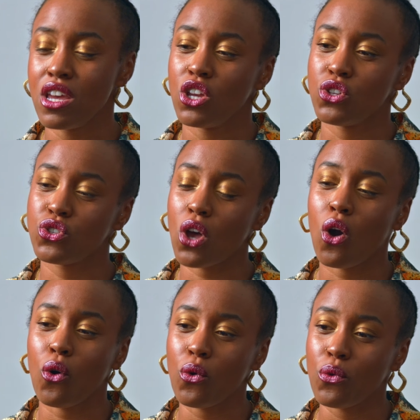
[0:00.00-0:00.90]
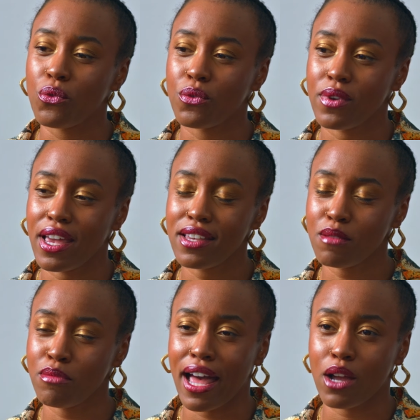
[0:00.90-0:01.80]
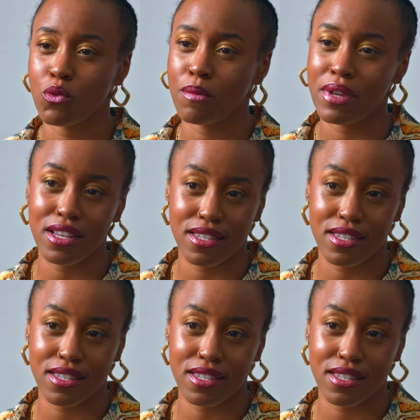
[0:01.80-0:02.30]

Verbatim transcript: So as a Black woman,